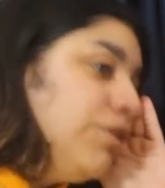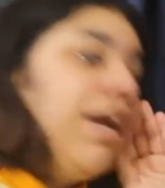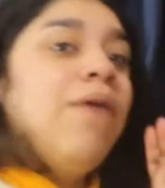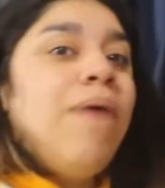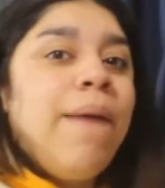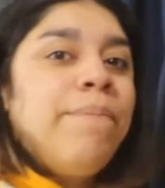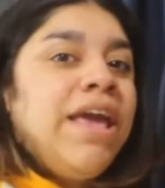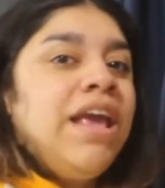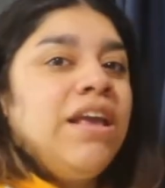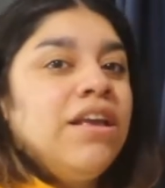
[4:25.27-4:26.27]

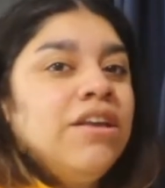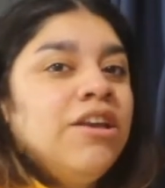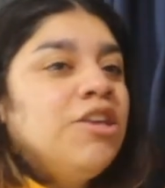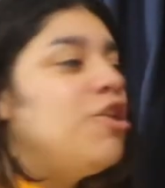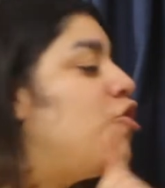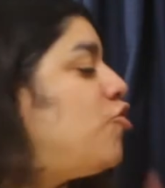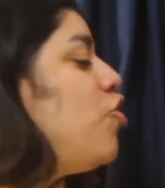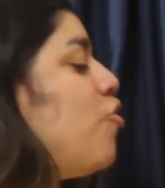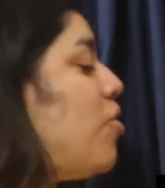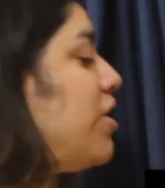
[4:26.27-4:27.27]
JYP! You
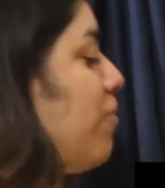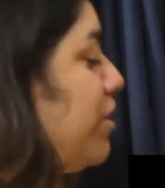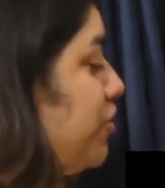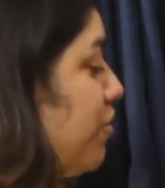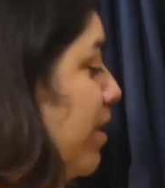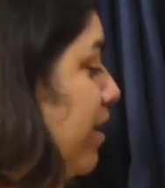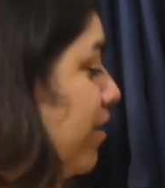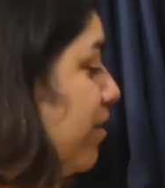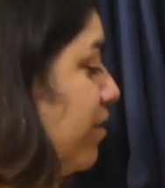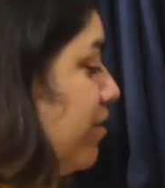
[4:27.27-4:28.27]
knew what you were
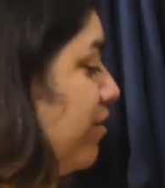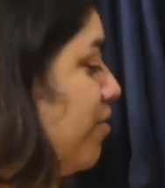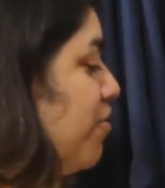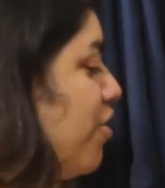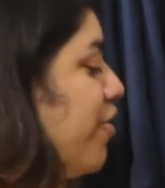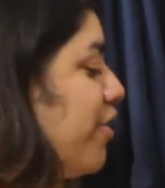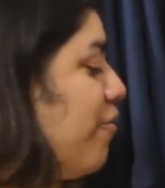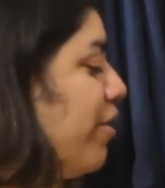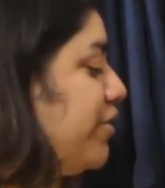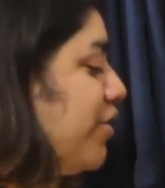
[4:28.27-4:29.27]
doing! You knew
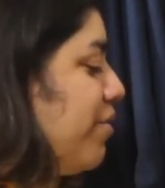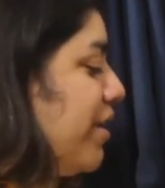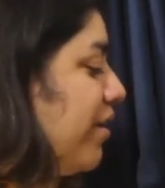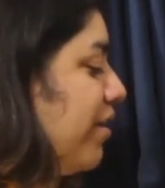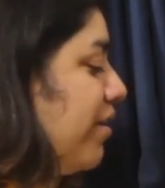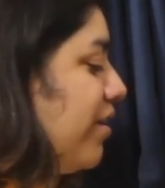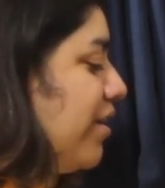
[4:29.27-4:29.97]
you were doing!